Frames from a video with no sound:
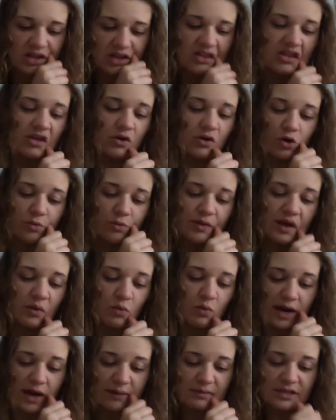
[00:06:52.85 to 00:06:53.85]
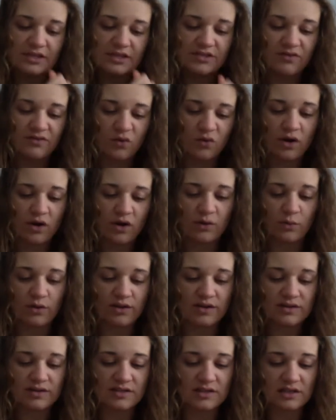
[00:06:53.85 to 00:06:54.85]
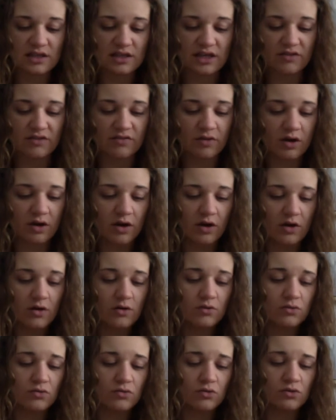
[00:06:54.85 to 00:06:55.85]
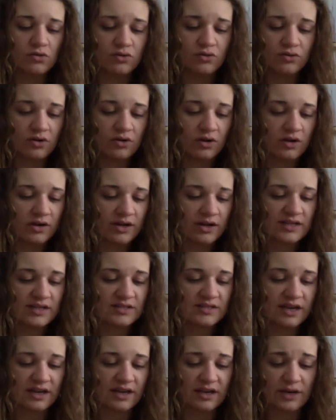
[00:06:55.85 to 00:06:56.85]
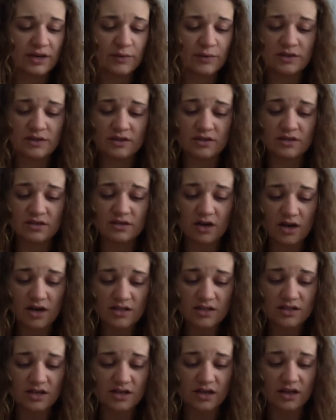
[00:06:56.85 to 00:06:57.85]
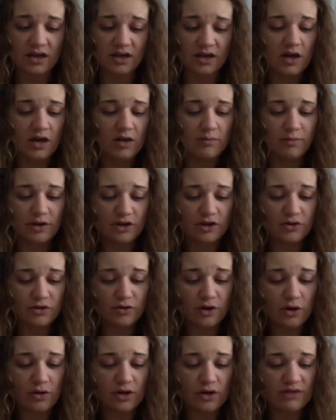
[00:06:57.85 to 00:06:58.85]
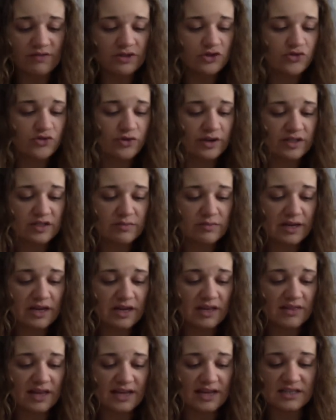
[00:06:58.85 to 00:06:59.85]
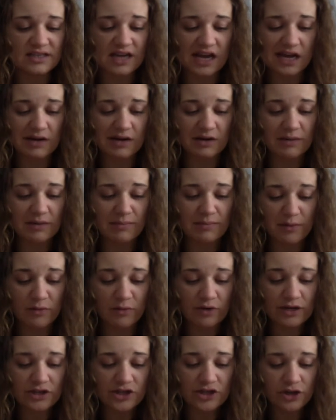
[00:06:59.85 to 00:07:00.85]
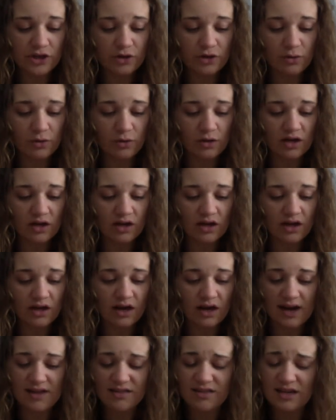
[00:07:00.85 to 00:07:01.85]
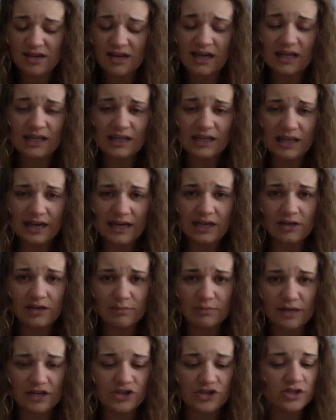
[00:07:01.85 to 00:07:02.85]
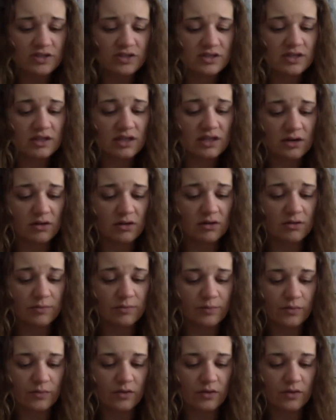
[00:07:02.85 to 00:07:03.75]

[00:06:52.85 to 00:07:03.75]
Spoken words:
The old man wiped his forehead with his sleeve. "Oof," he said, "it was exhausting, but even transmitting that tiny memory to you, I think it lightened me just a little."